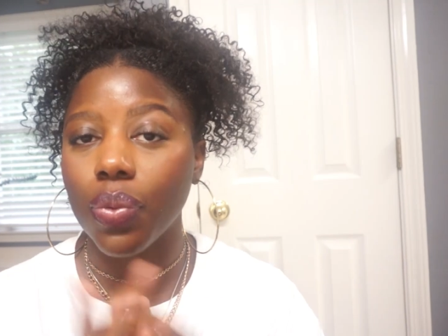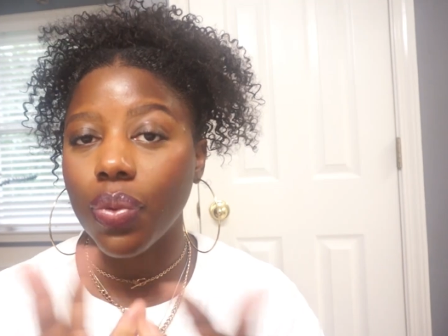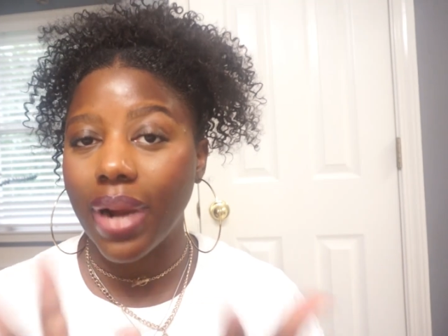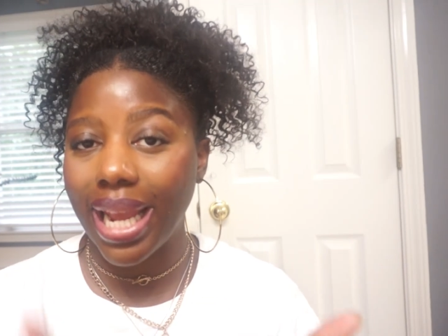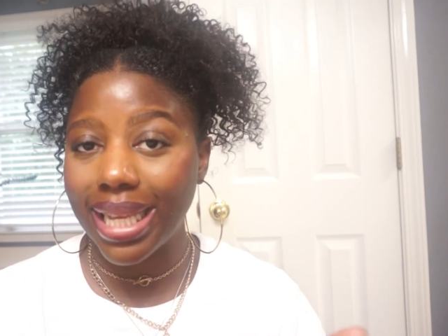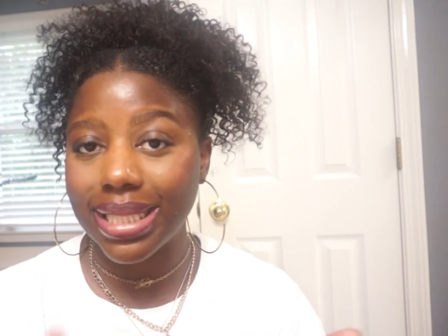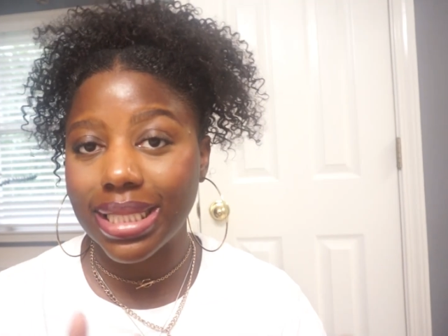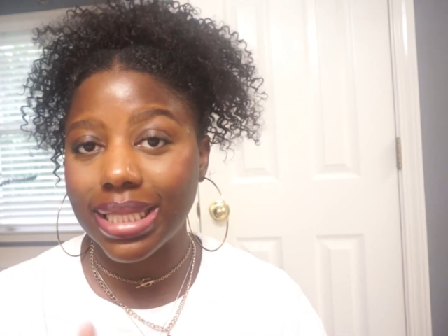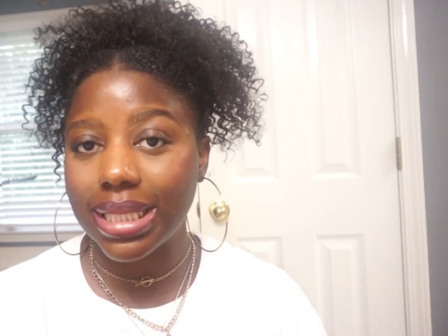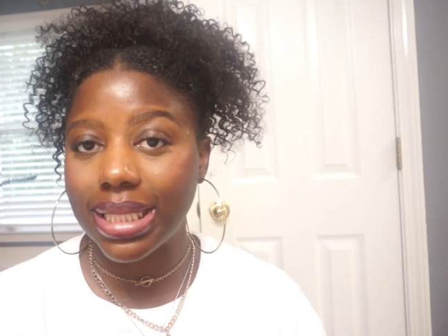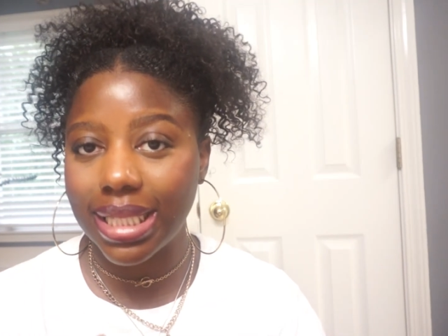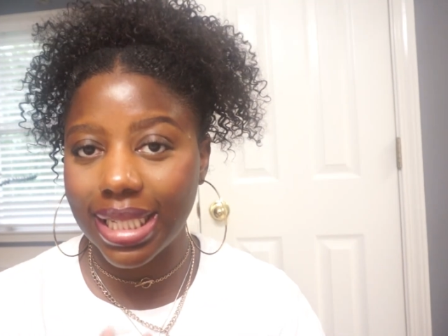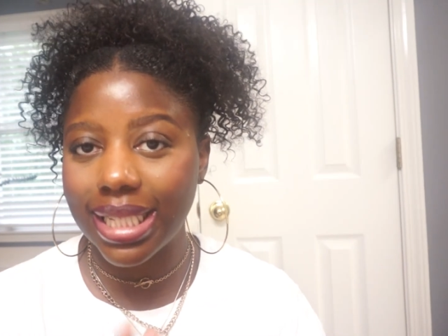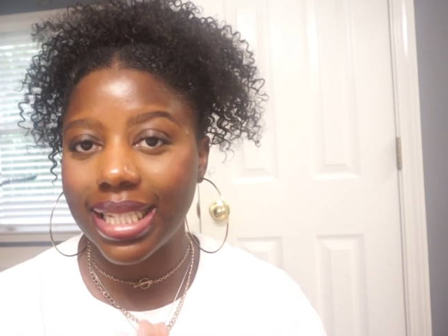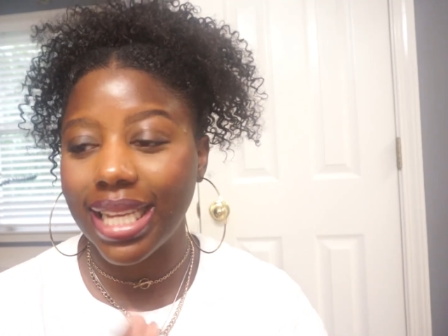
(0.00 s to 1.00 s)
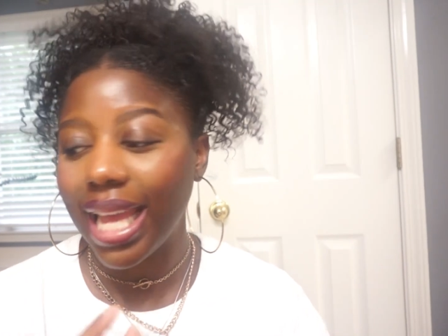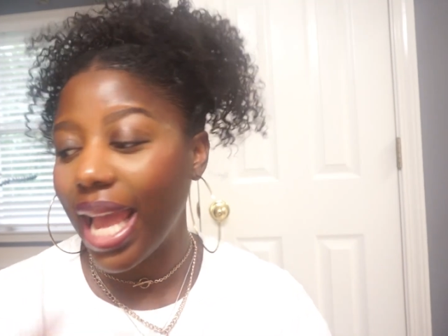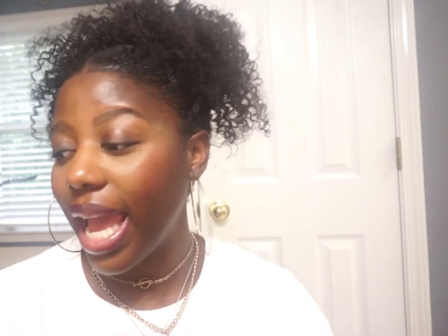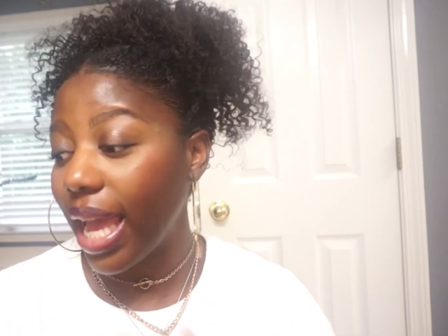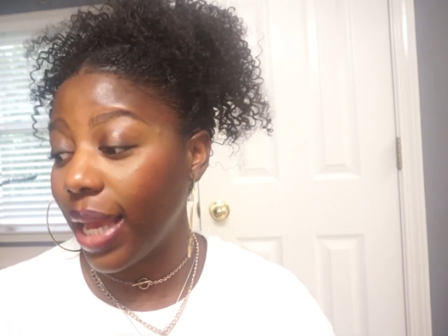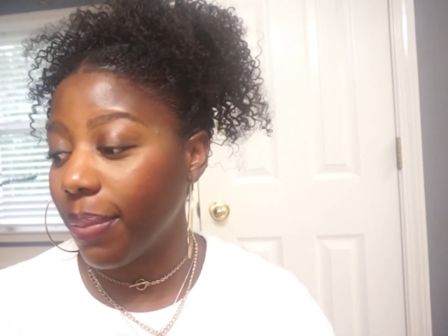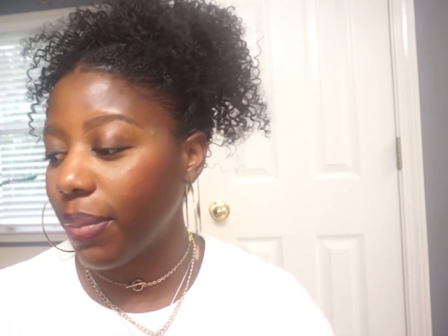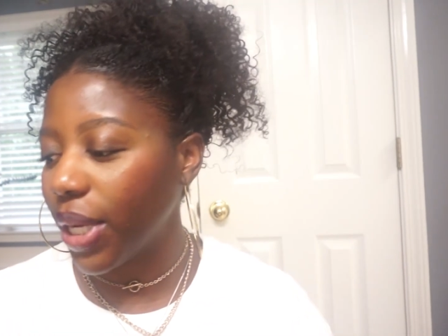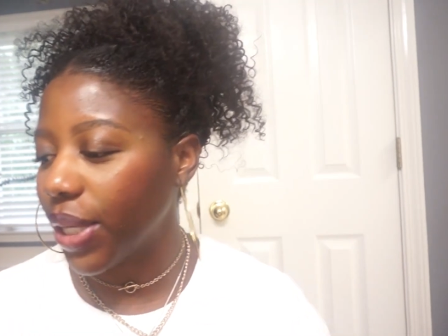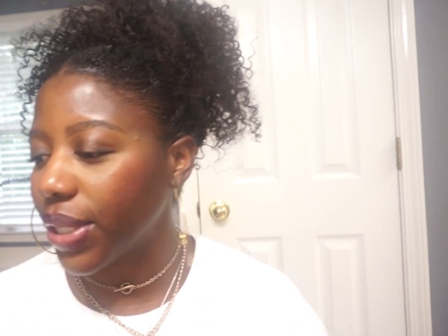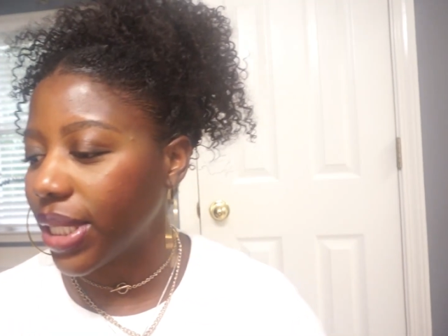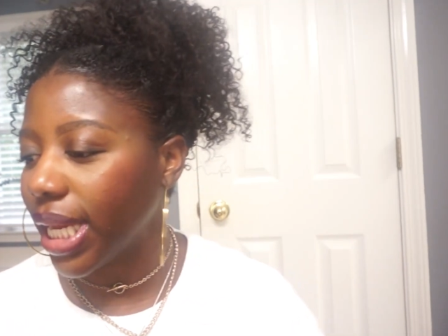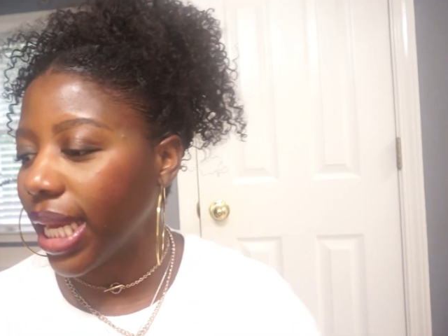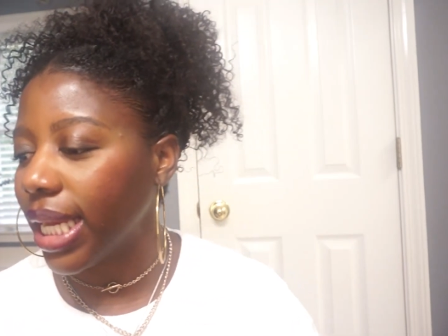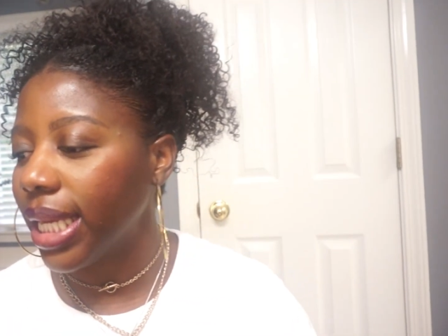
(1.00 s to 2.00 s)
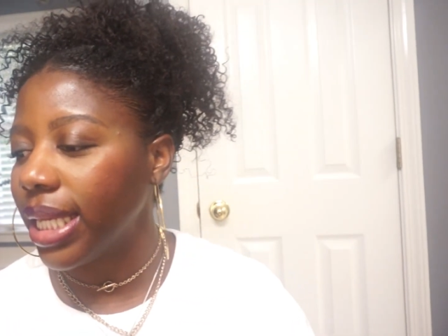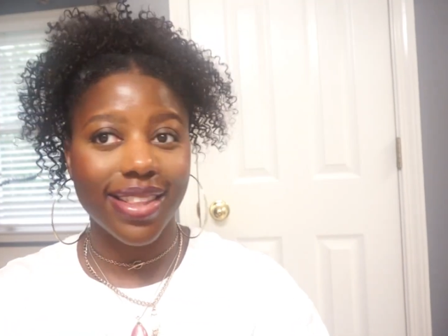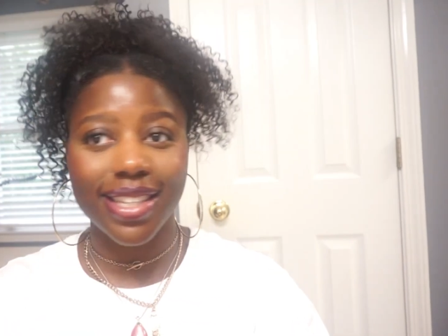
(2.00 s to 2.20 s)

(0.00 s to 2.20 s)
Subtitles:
rest and marinate.